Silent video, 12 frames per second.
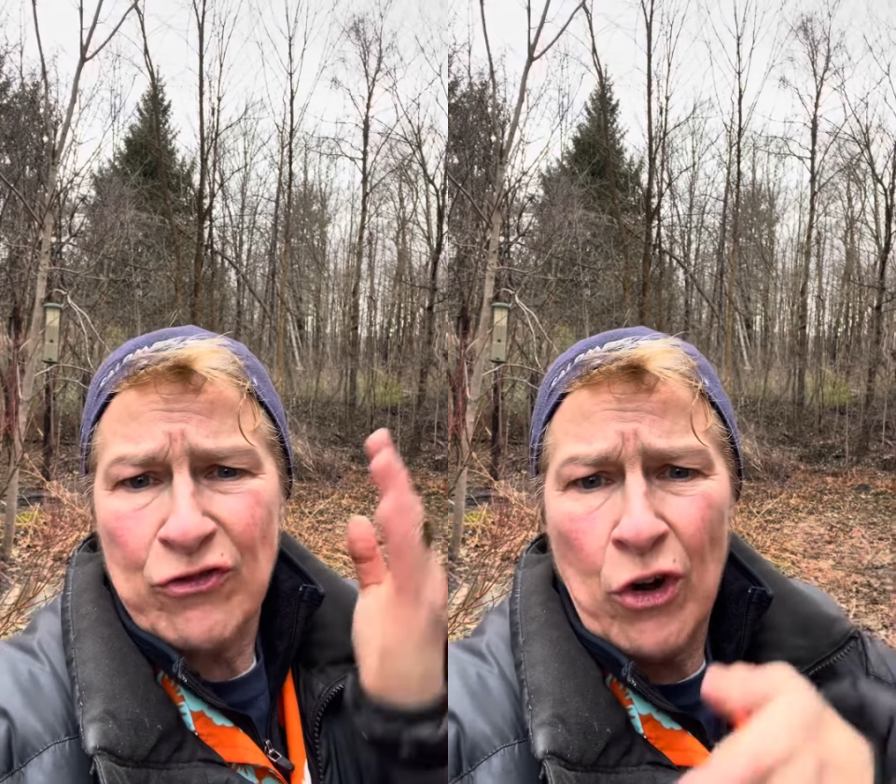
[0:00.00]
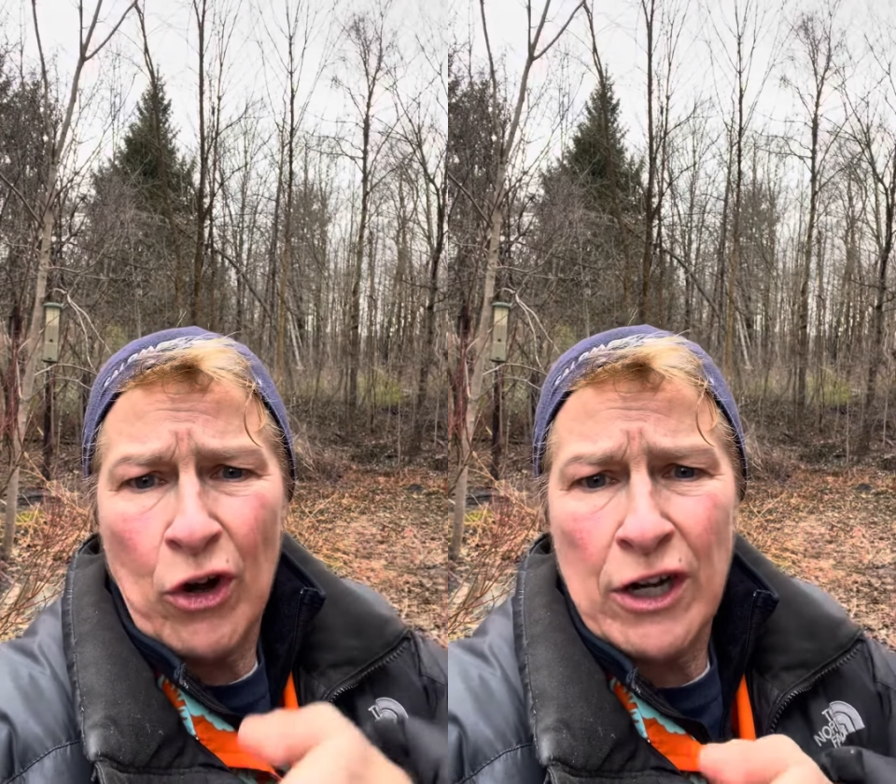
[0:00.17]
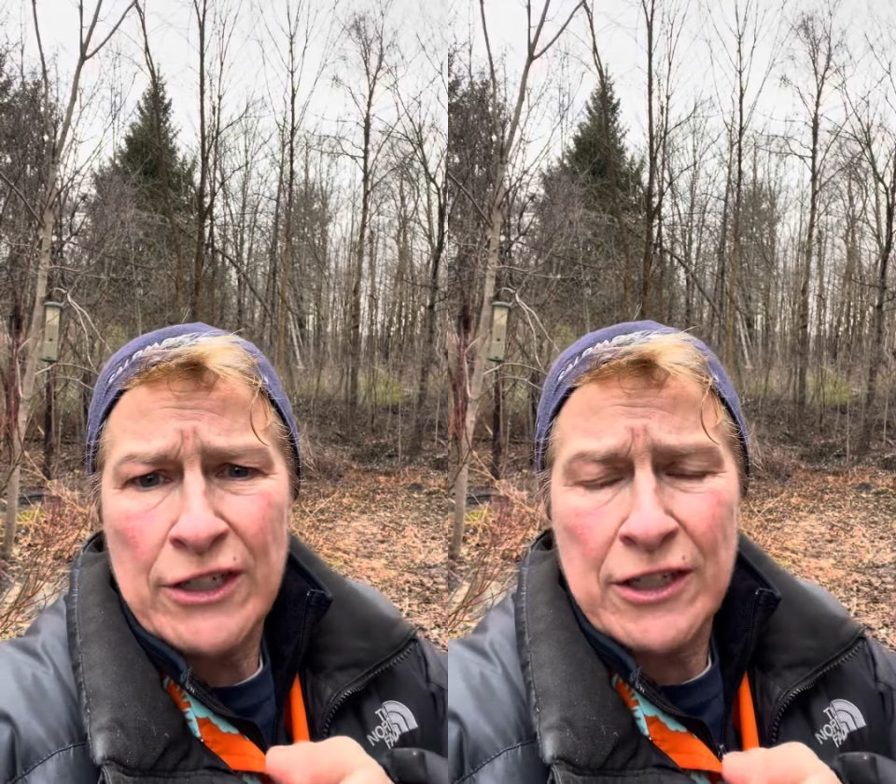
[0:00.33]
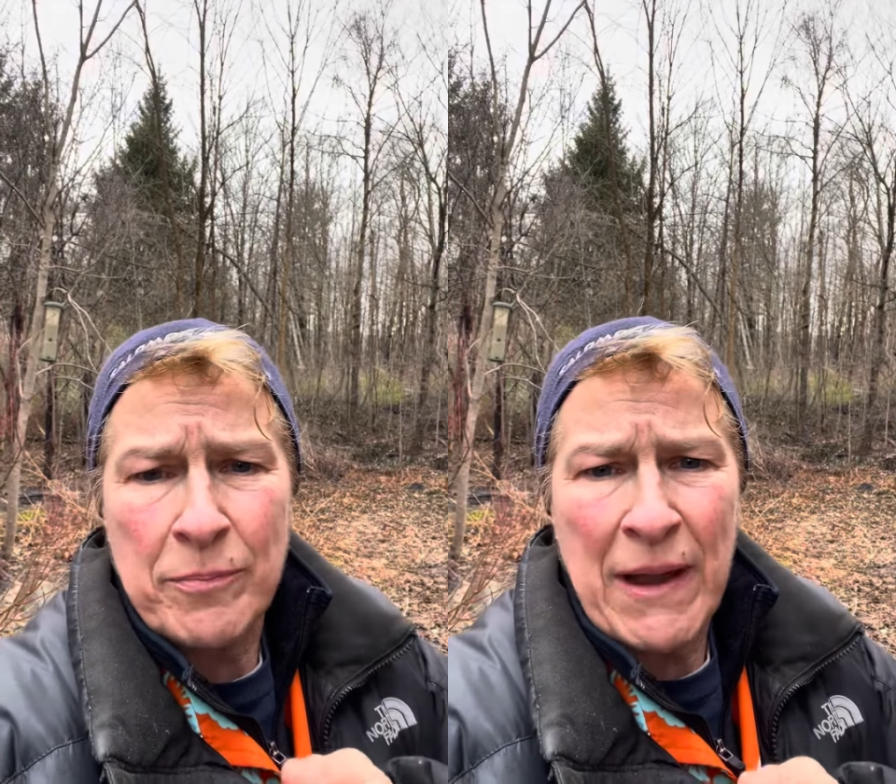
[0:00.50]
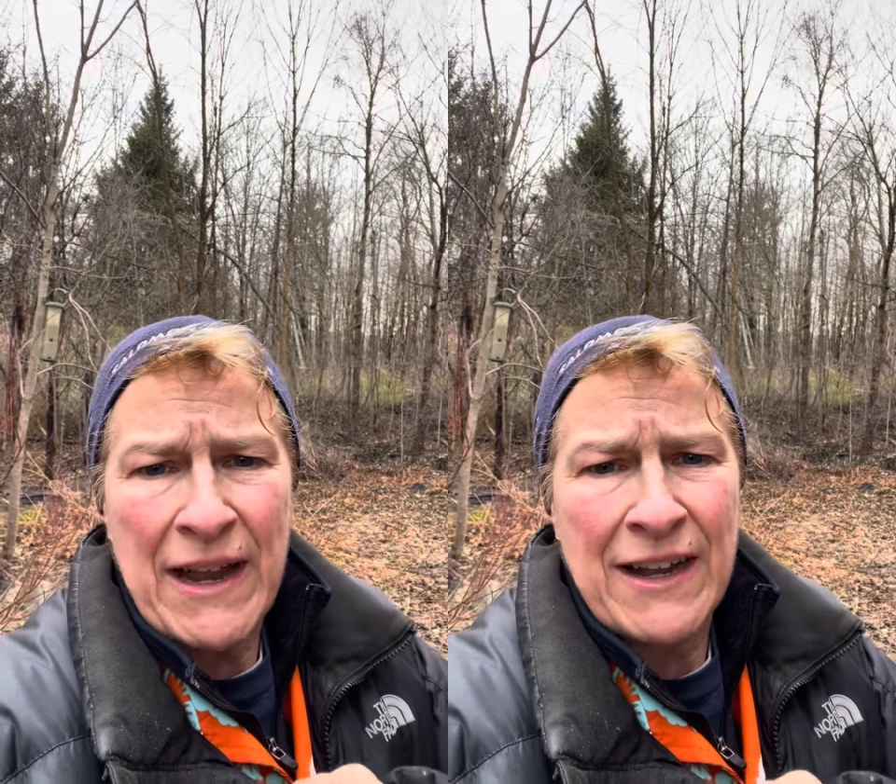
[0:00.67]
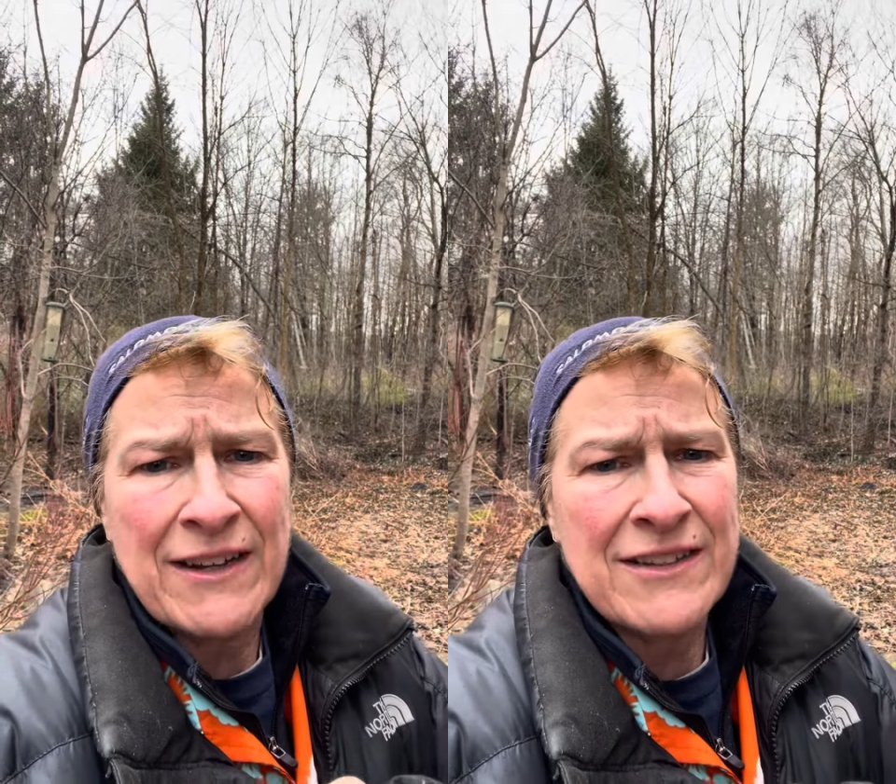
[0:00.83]
400
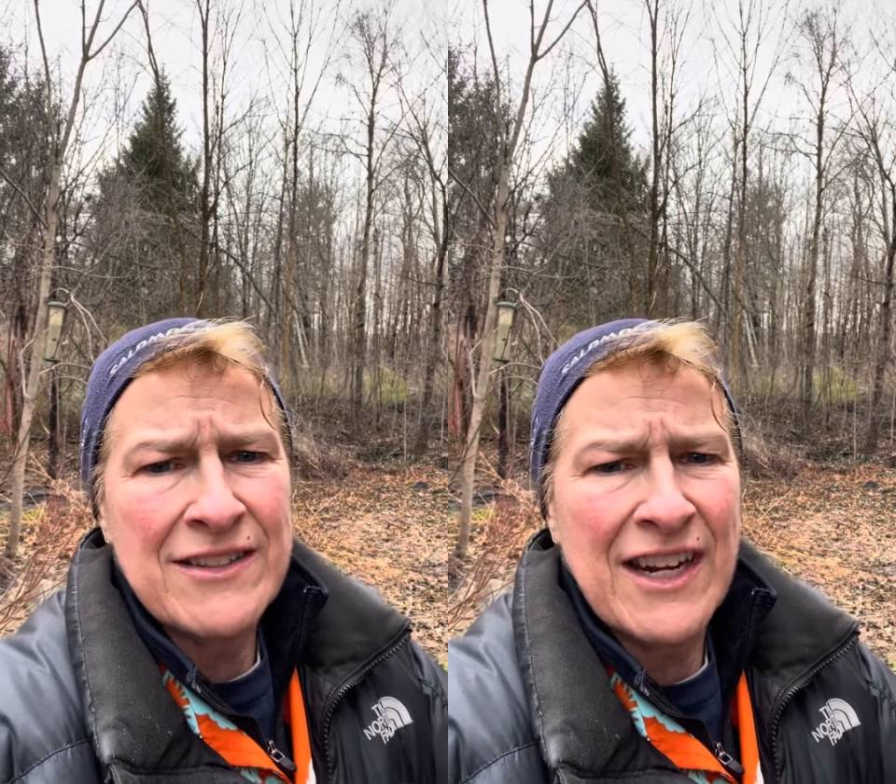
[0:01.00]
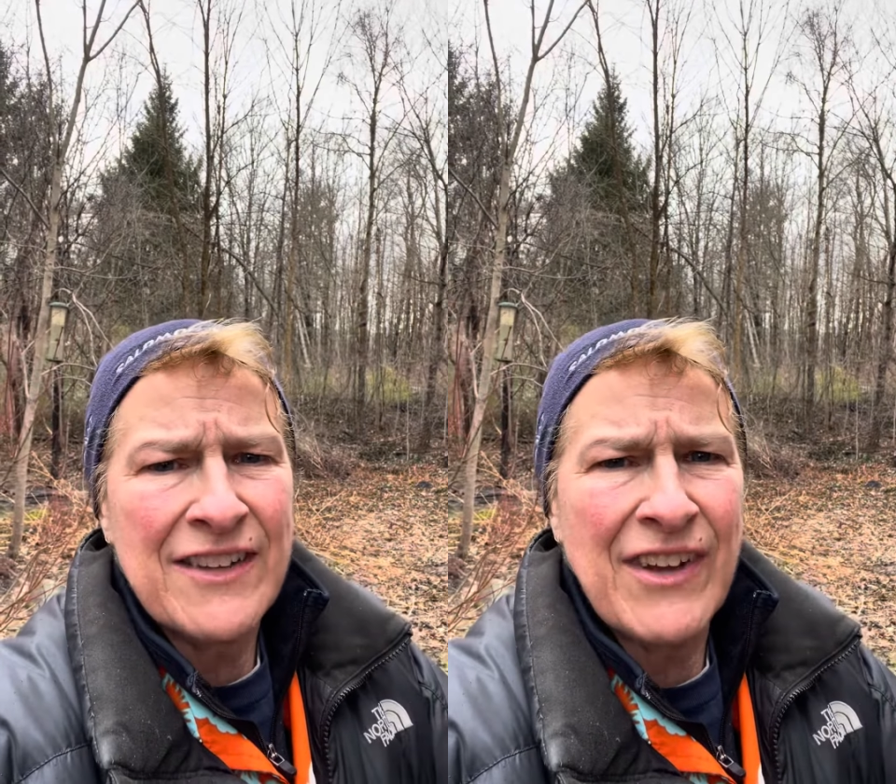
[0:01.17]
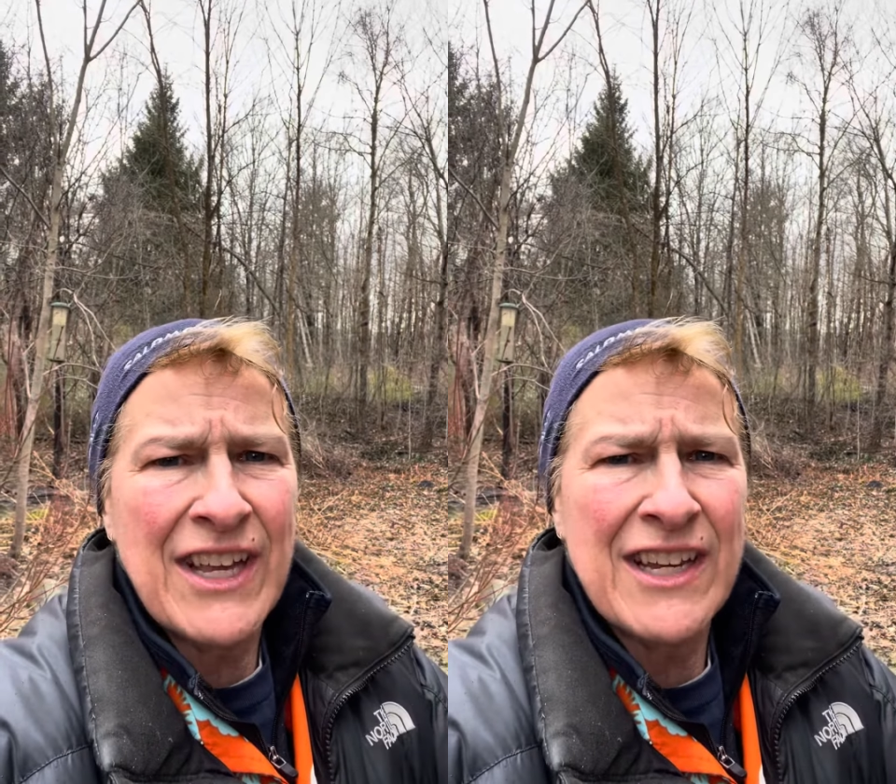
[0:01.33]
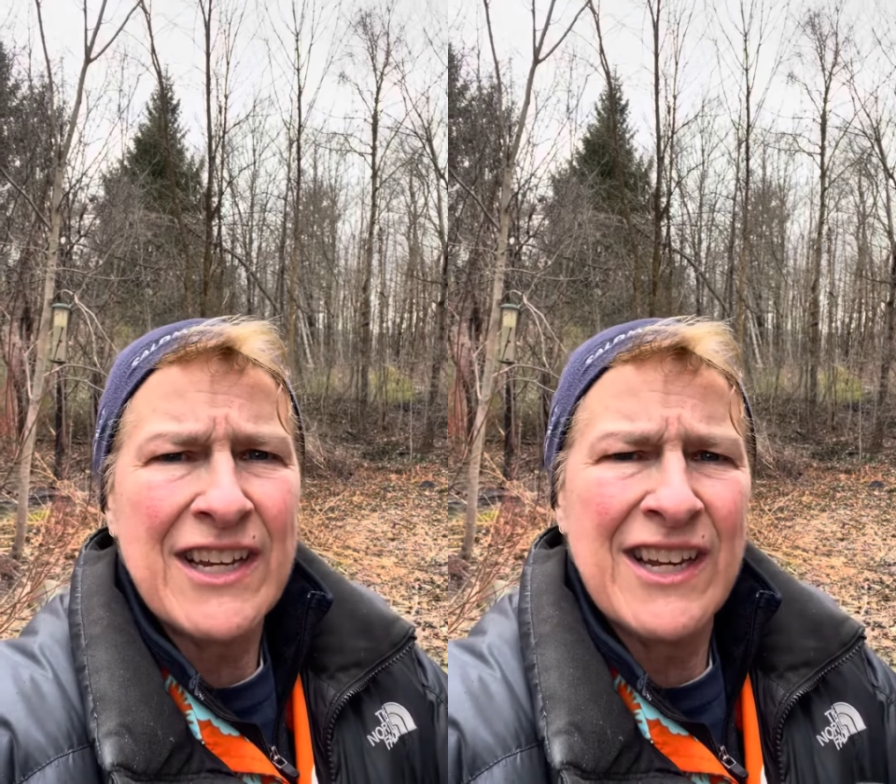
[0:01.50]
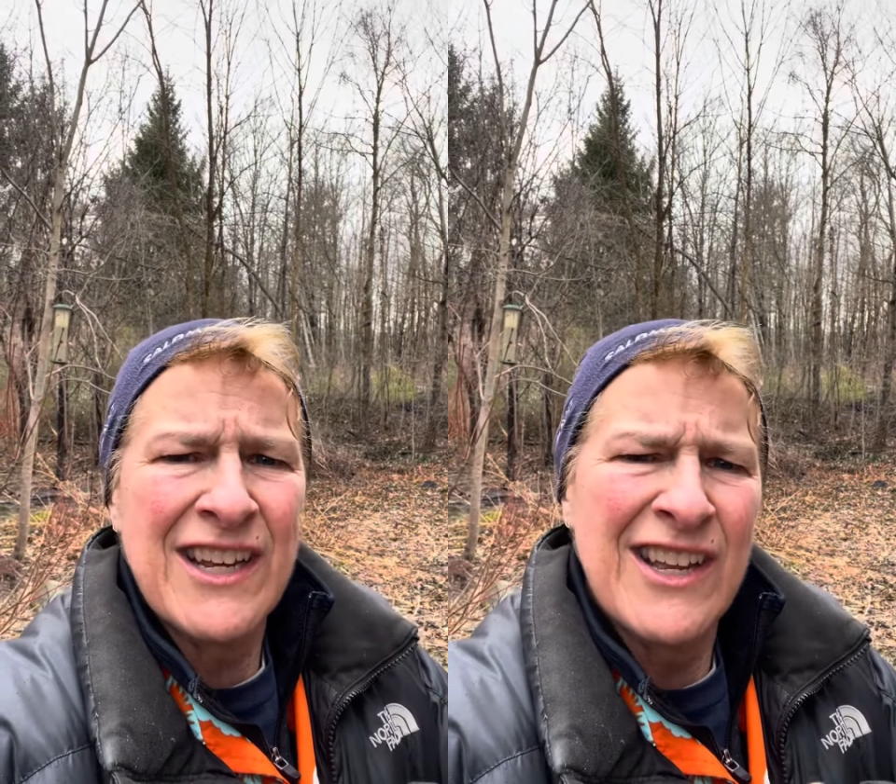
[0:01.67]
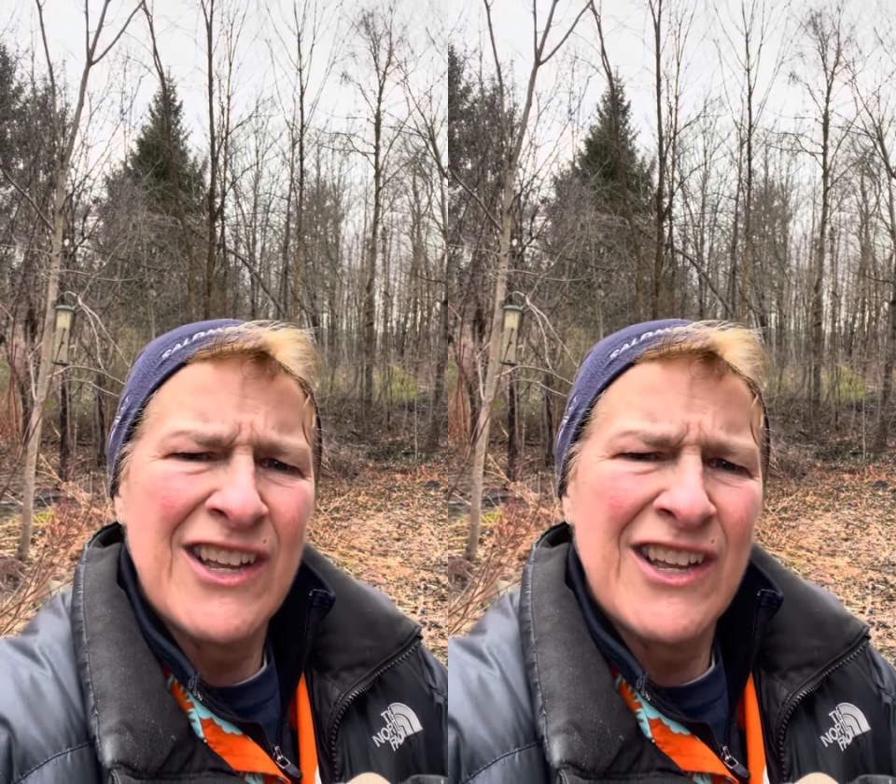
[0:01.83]
pounds. And I'm like,